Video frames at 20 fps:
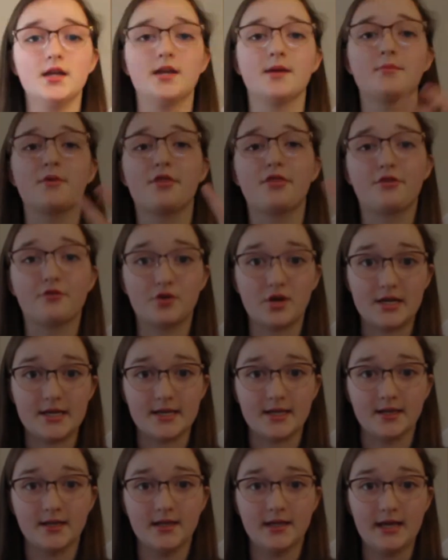Number 3,
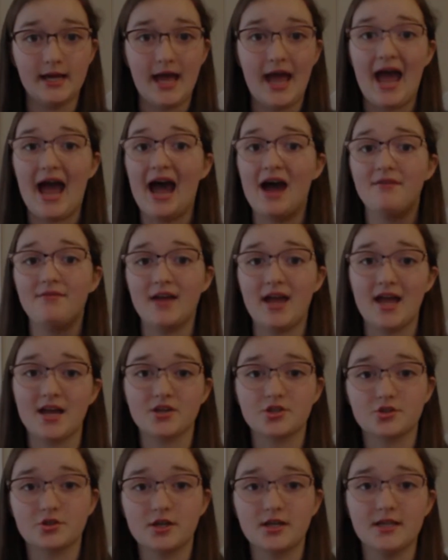have
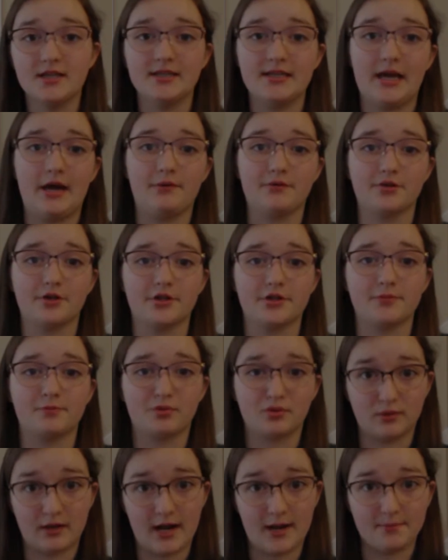extra encounters
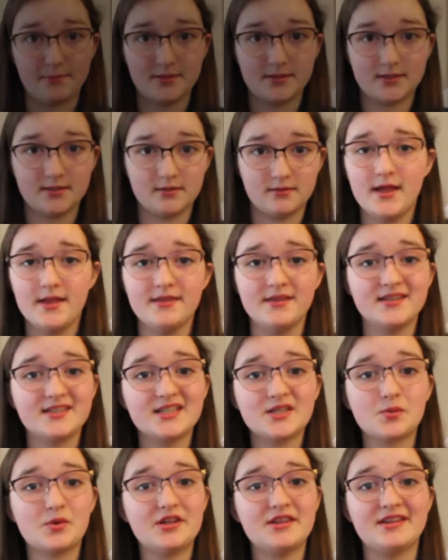prepped. This
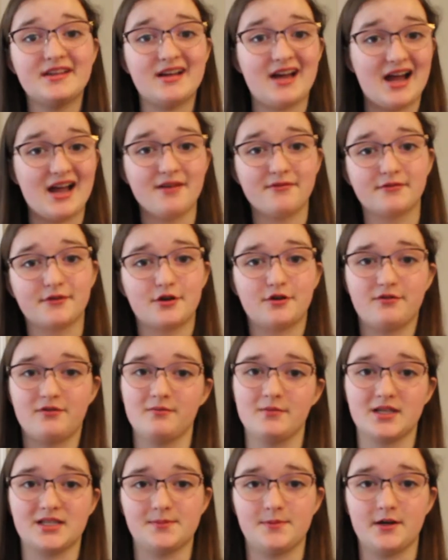is one that I've learned
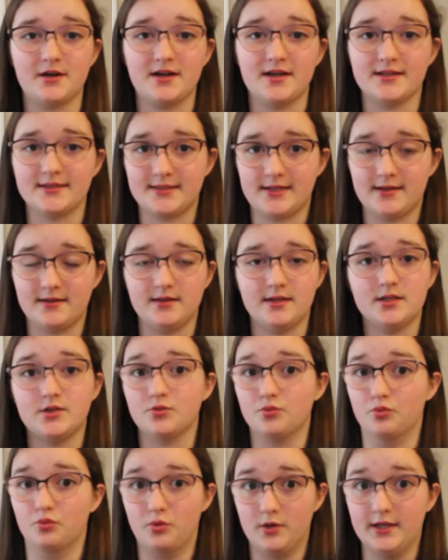from experience, and
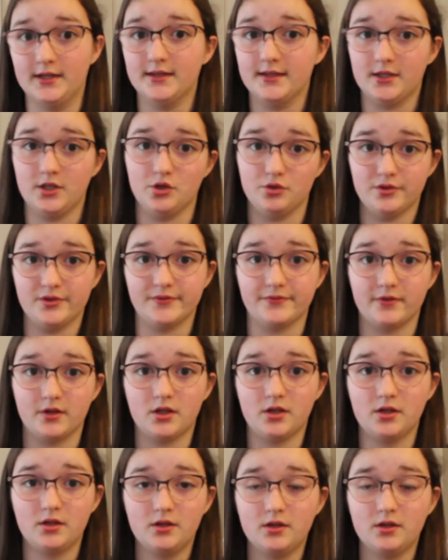it's really useful.